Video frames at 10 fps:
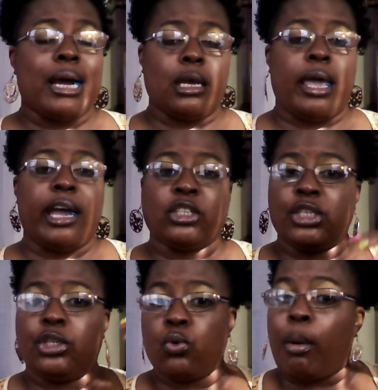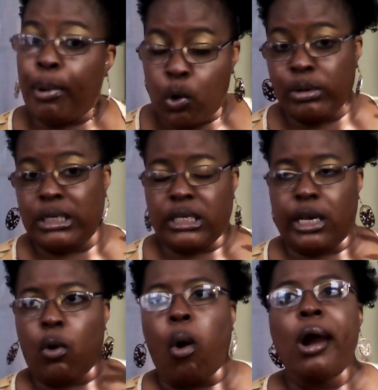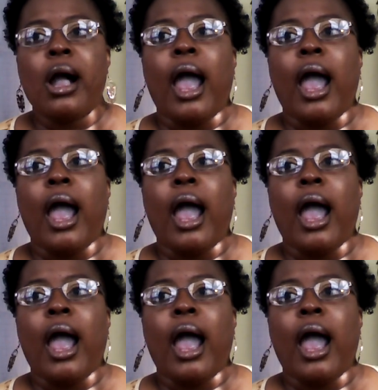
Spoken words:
and I could actually do a ponytail,